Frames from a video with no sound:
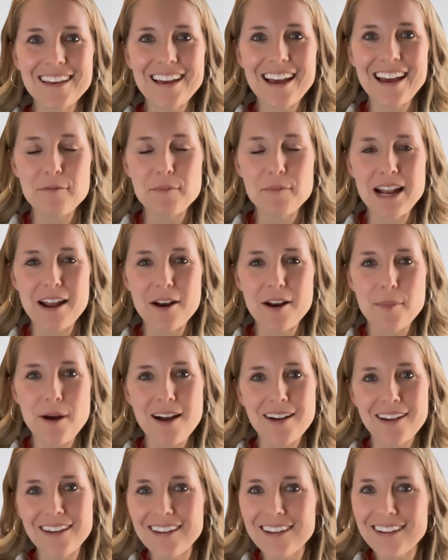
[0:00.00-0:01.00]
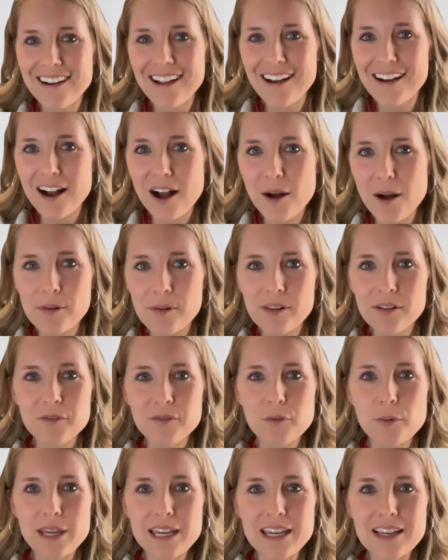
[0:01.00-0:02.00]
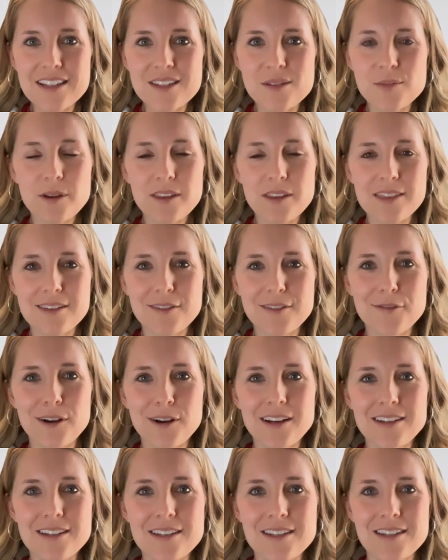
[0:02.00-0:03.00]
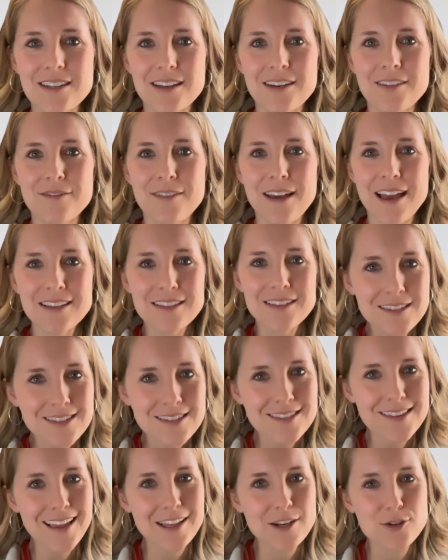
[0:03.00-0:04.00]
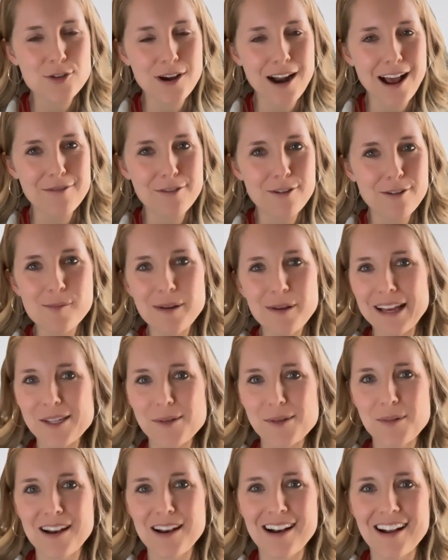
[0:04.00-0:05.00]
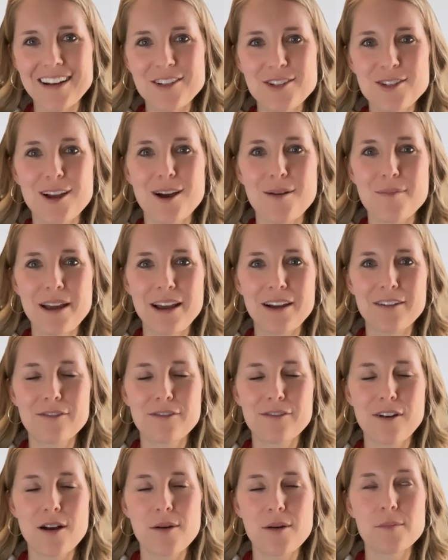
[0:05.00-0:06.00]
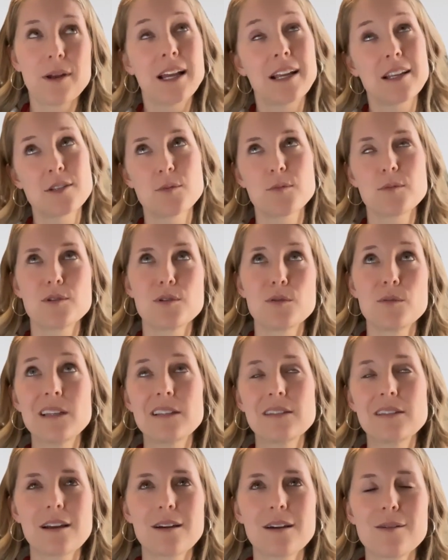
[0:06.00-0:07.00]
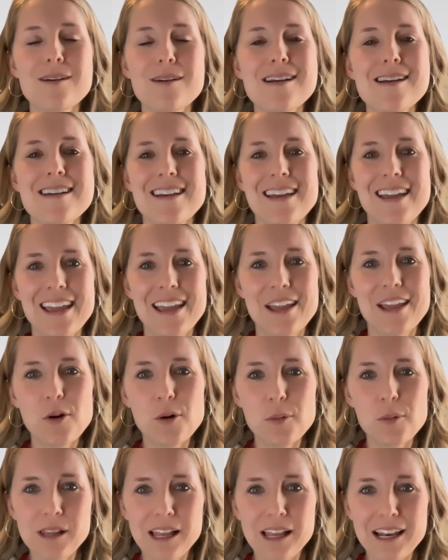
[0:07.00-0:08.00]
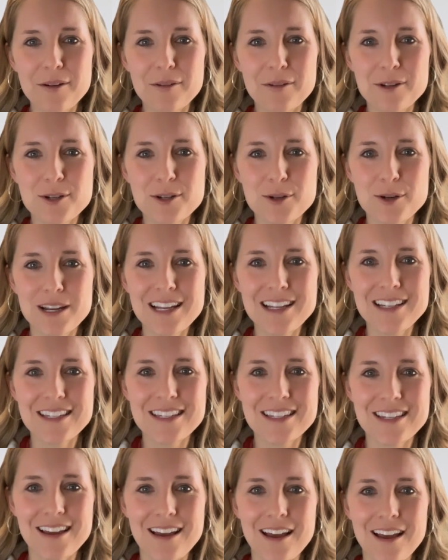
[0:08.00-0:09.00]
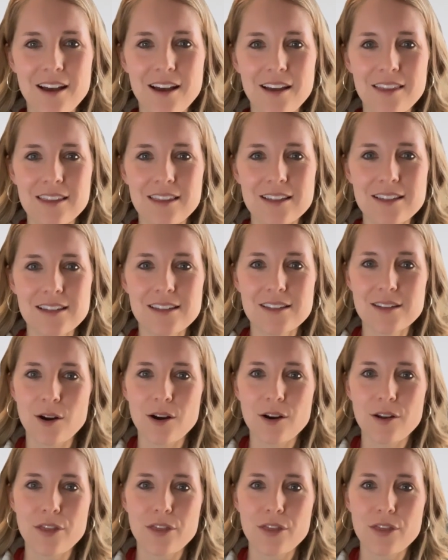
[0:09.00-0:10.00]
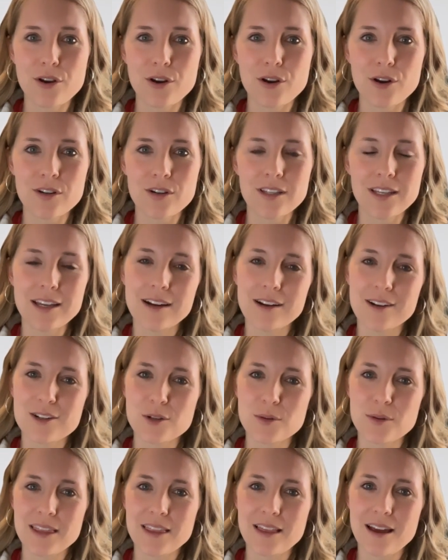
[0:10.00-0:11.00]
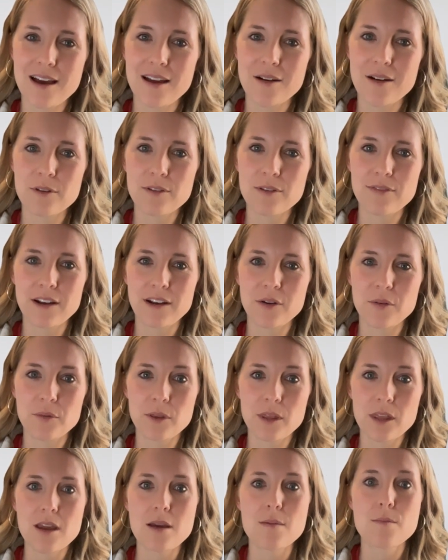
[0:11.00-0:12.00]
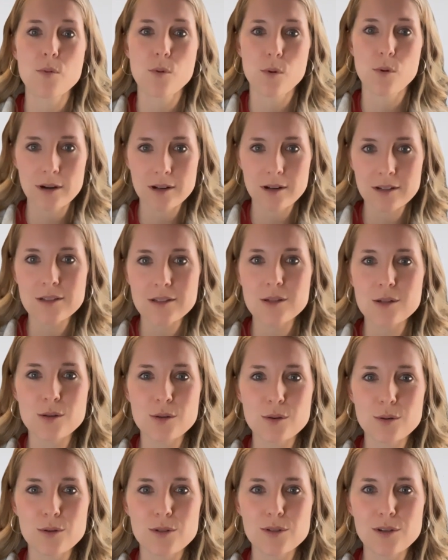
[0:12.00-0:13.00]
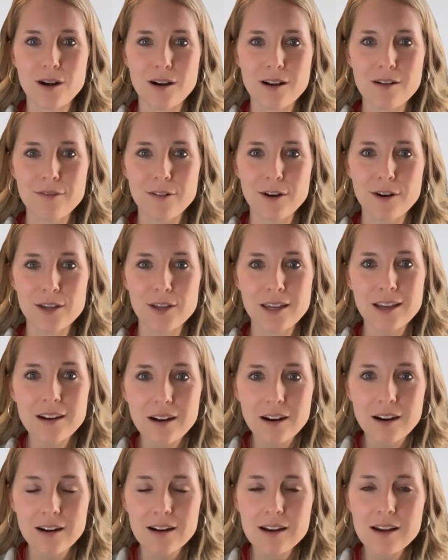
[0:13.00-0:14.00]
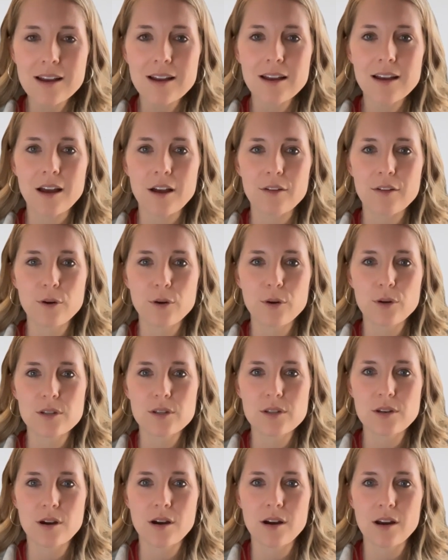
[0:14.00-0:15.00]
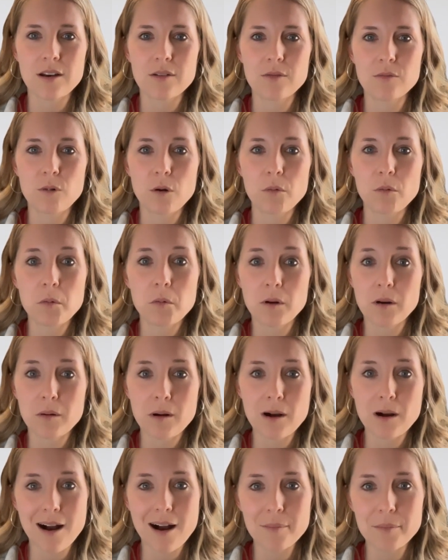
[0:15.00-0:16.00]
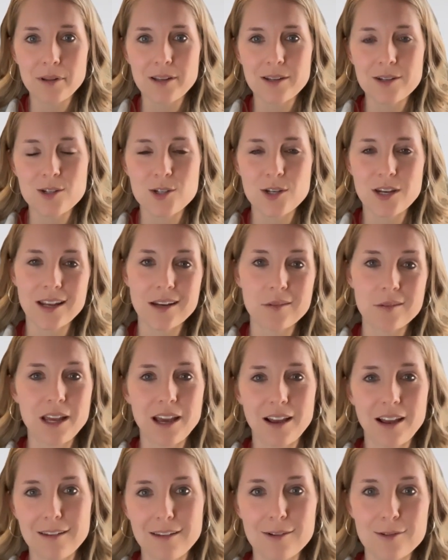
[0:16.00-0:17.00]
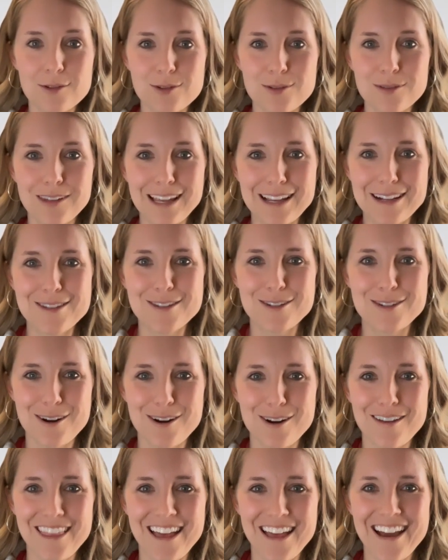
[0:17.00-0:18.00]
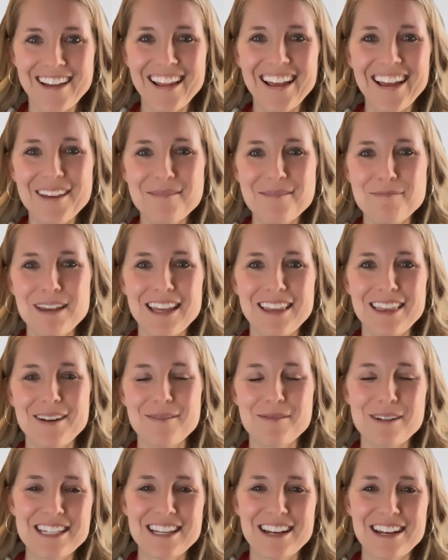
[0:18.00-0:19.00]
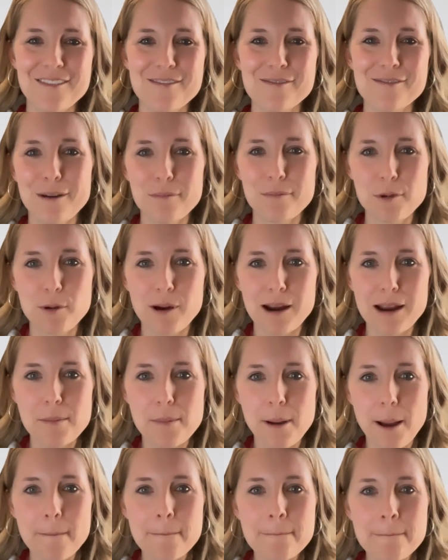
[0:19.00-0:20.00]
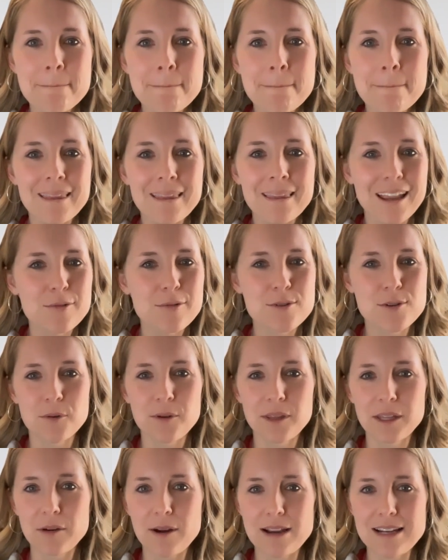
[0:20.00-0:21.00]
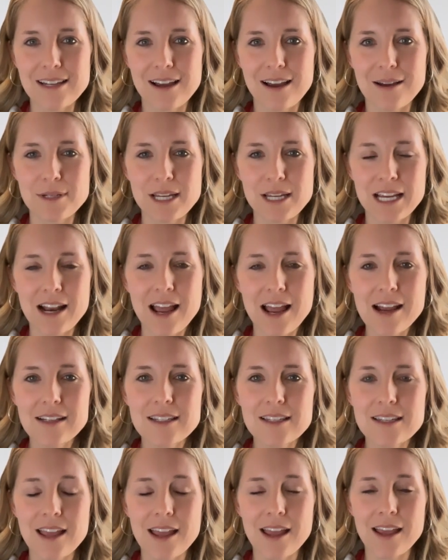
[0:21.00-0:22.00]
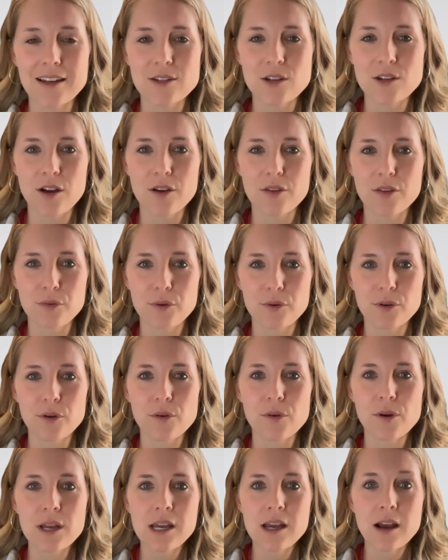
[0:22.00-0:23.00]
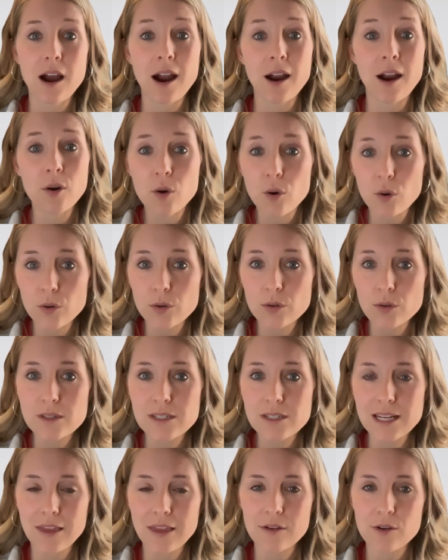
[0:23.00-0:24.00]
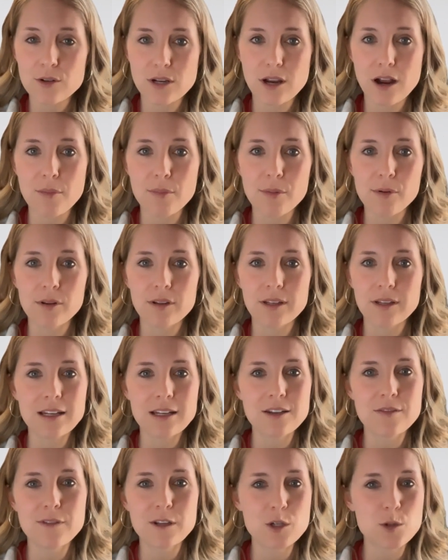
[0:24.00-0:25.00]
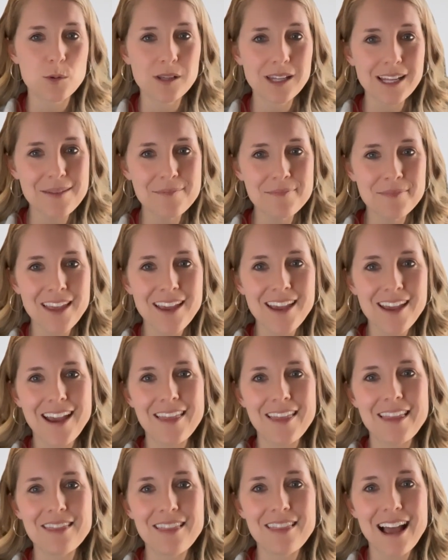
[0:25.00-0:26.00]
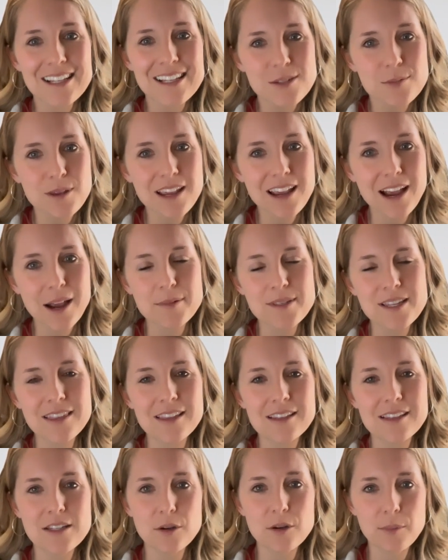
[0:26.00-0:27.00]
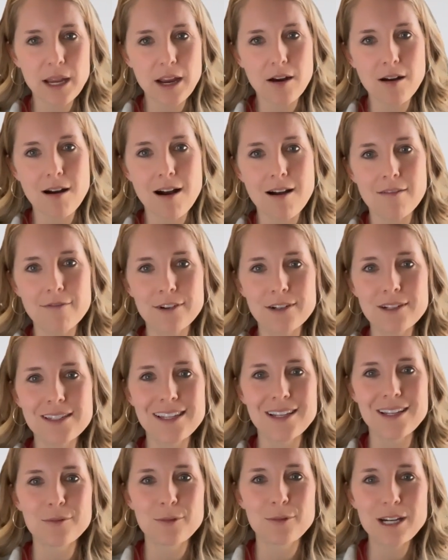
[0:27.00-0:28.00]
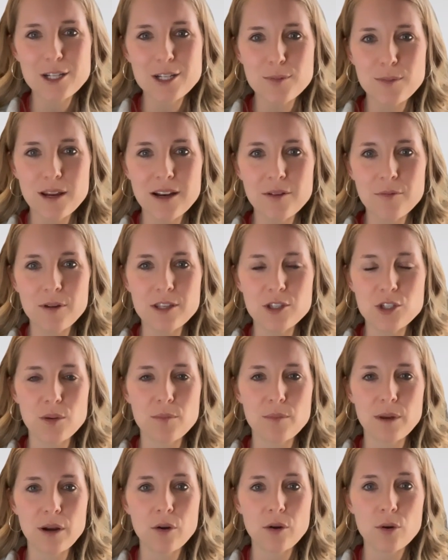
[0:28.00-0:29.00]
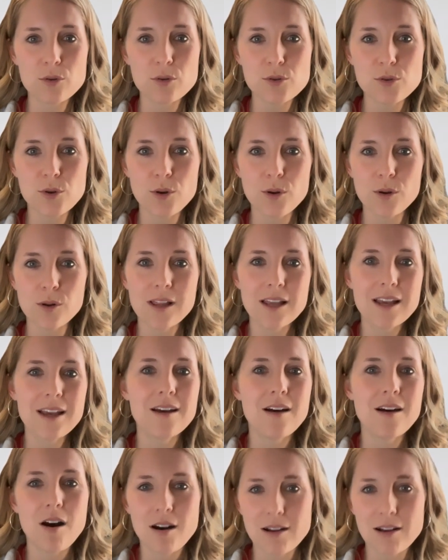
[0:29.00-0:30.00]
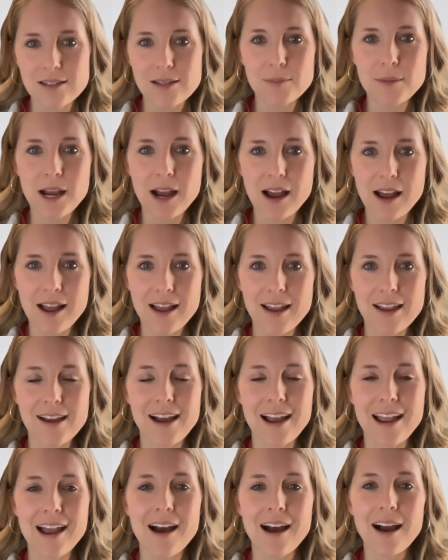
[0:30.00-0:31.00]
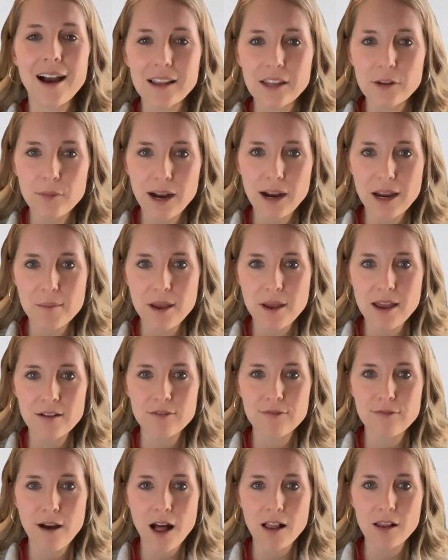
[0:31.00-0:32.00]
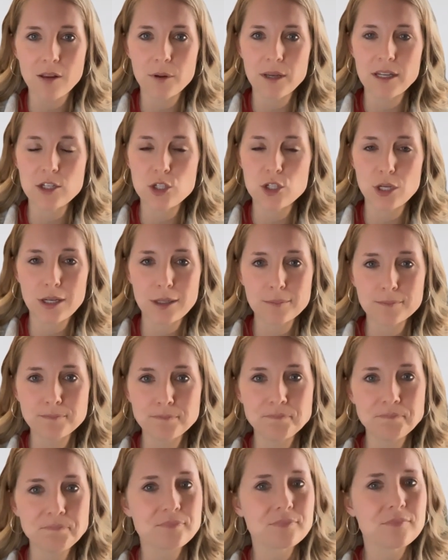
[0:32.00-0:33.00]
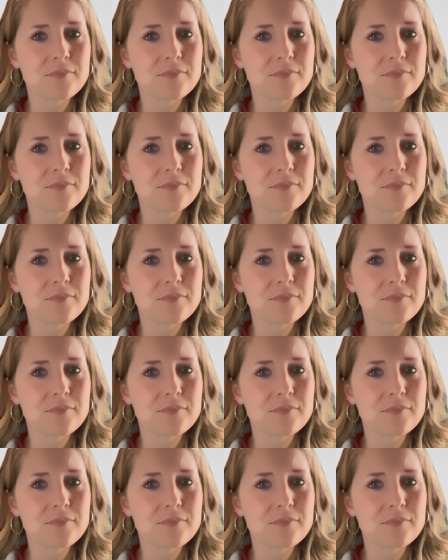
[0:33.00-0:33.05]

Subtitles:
I've been out of pocket a couple of weeks with different events and travel. My husband and I just got back from, I guess it was 2 weeks ago, a goal planning retreat. This is our third year doing that. We find it really important to start off our year focused on what we want to accomplish. And we got a little late start on that, being that we did it in February, but it was a really great time to connect and talk through our goals together as a couple and individually. And then last week, I was at the DealMaker Conference in Richmond with Jim Ingersoll. Awesome guy. I highly recommend following Jim.